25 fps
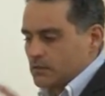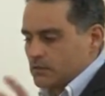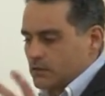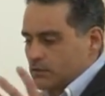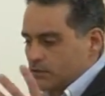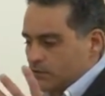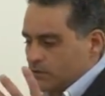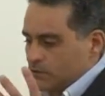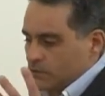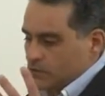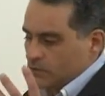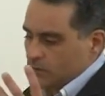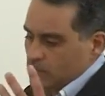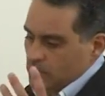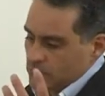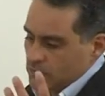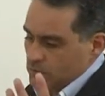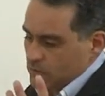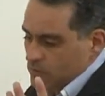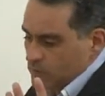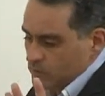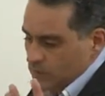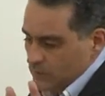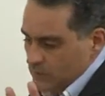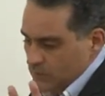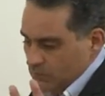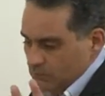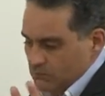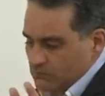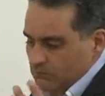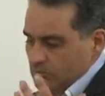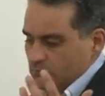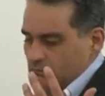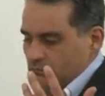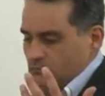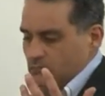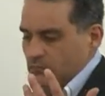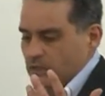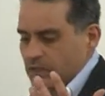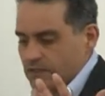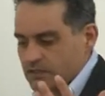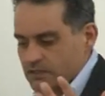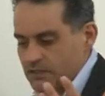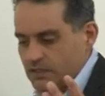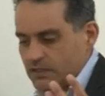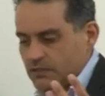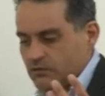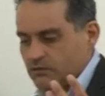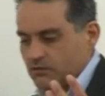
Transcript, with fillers: to the, let's say,